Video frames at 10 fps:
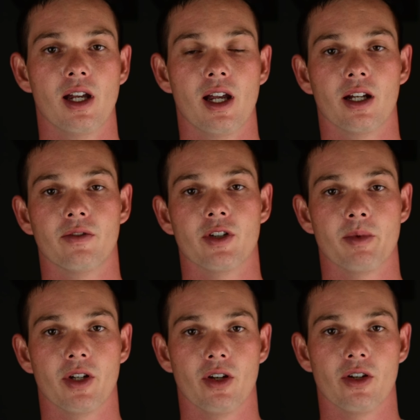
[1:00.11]
And if you
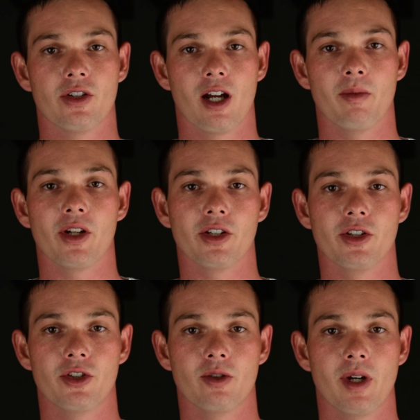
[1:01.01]
spend all your time on the
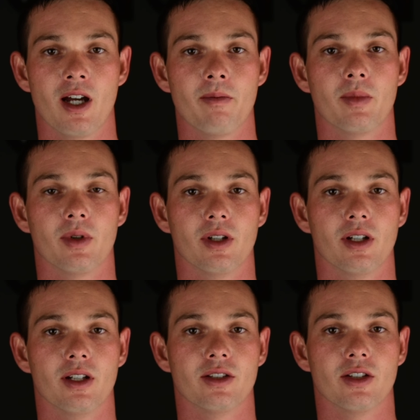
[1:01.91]
YouTube app,
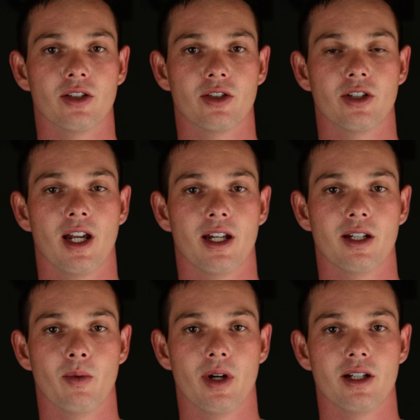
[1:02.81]
it's a good
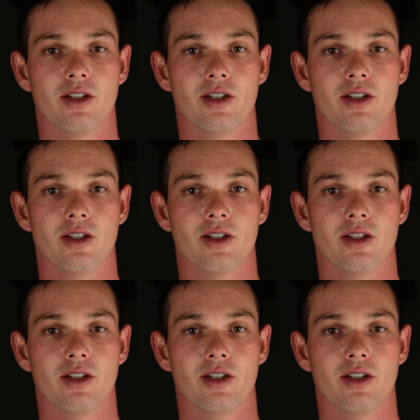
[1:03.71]
handy way